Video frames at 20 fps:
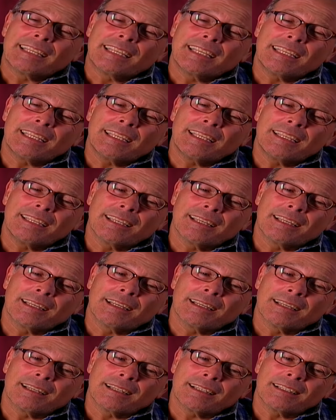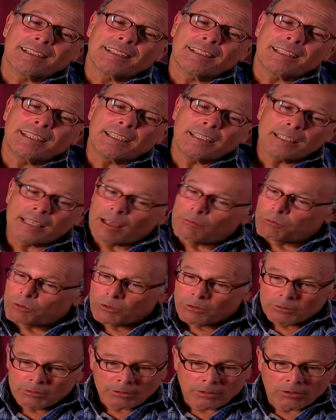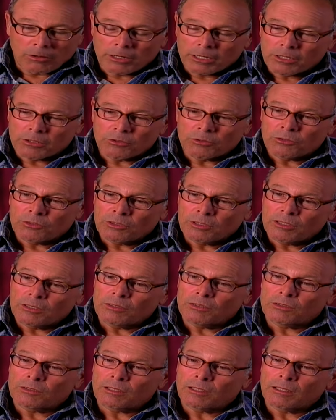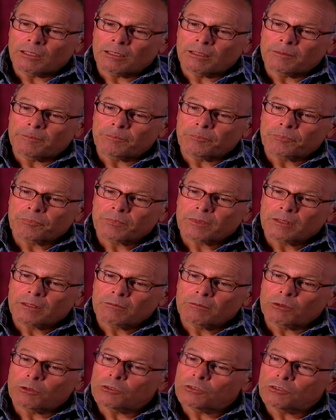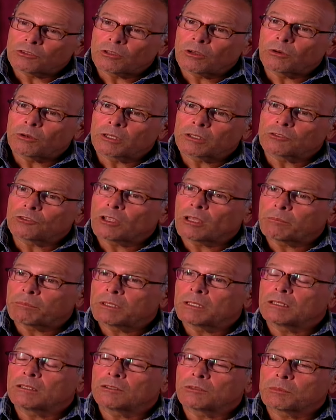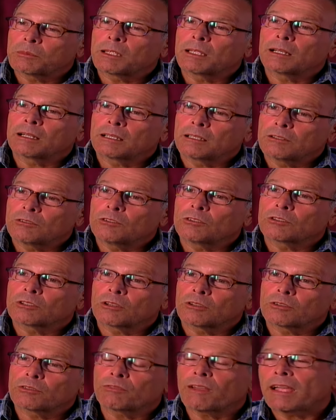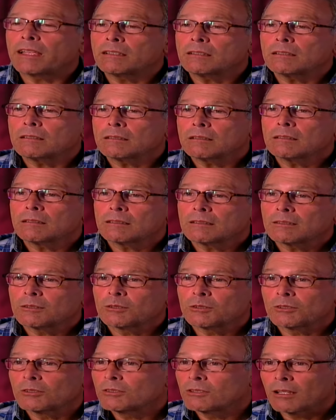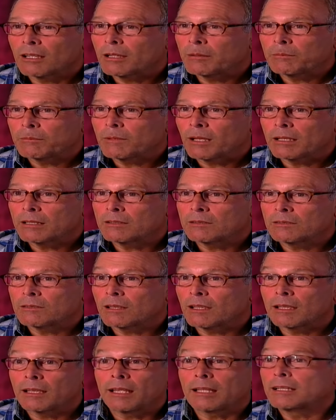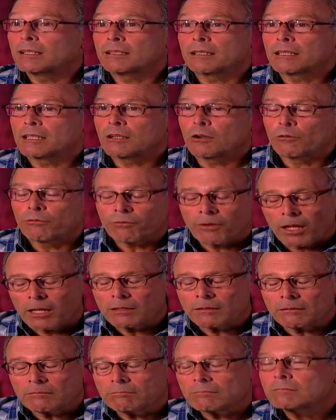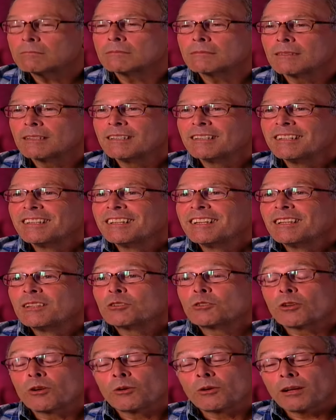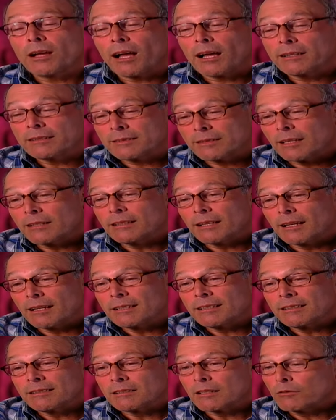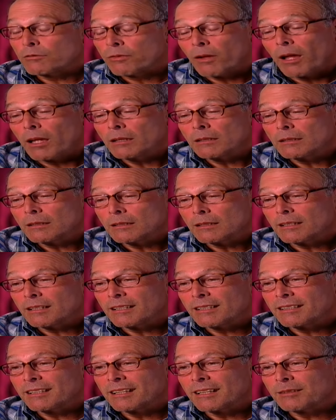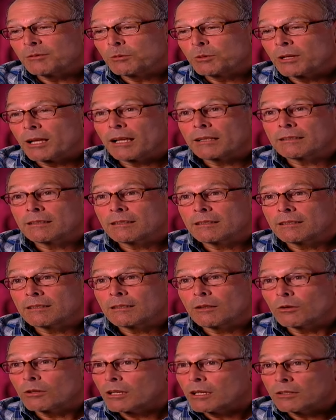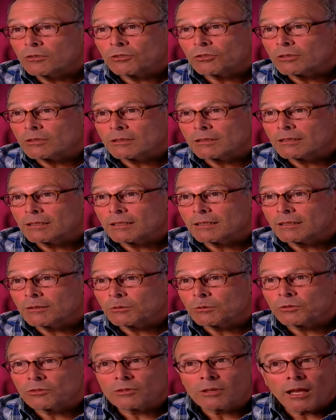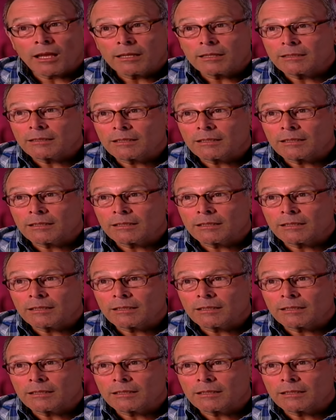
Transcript: he, uh, he, he, never argues. He's a very stoic Japanese man, and he just goes, fine, all the time. I could say anything. He'd go, fine. So I said that, and he said, fine. And then we got to the location, and it was night,